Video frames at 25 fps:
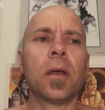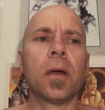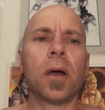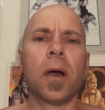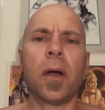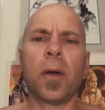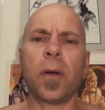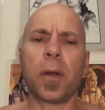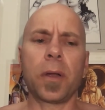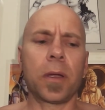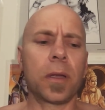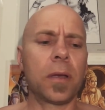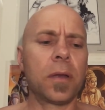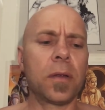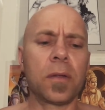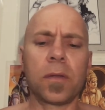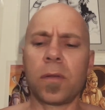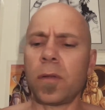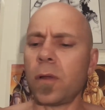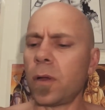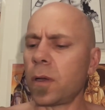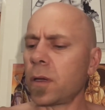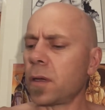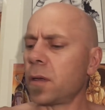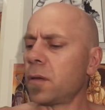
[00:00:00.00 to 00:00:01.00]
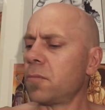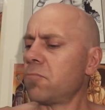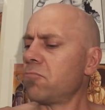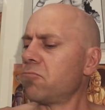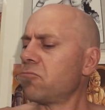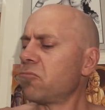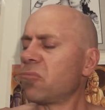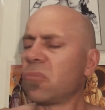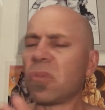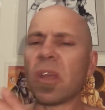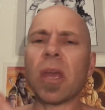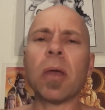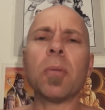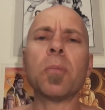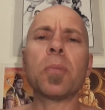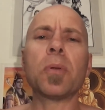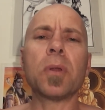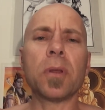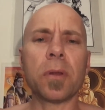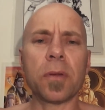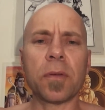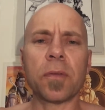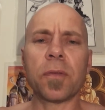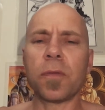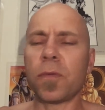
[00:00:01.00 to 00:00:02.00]
I reckon it's like a
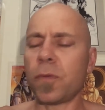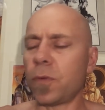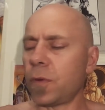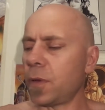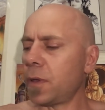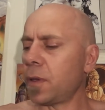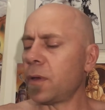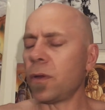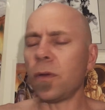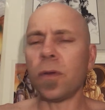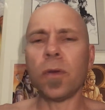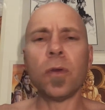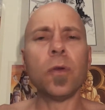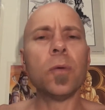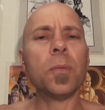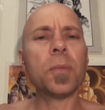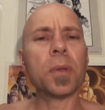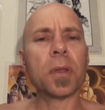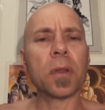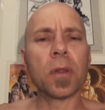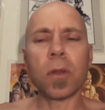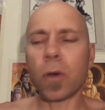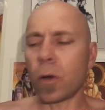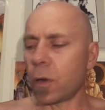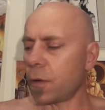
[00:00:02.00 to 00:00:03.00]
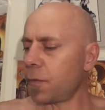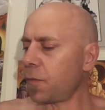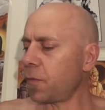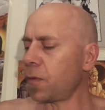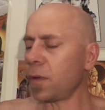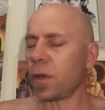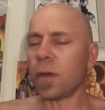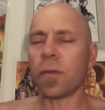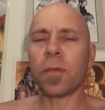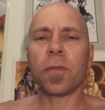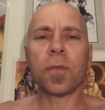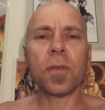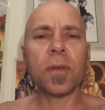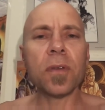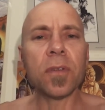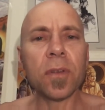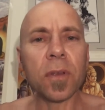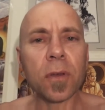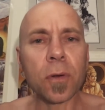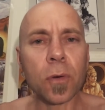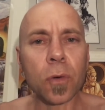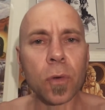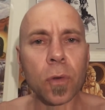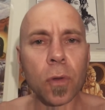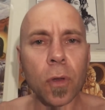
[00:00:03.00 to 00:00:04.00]
template for your human life, for your
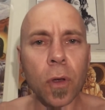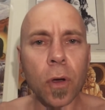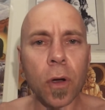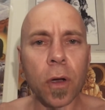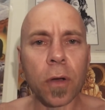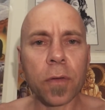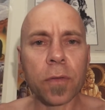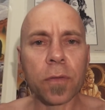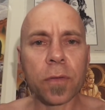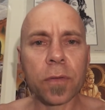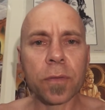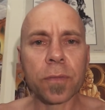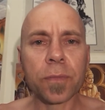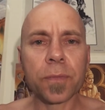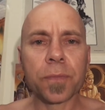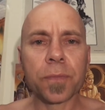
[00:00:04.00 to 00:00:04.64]
physical life.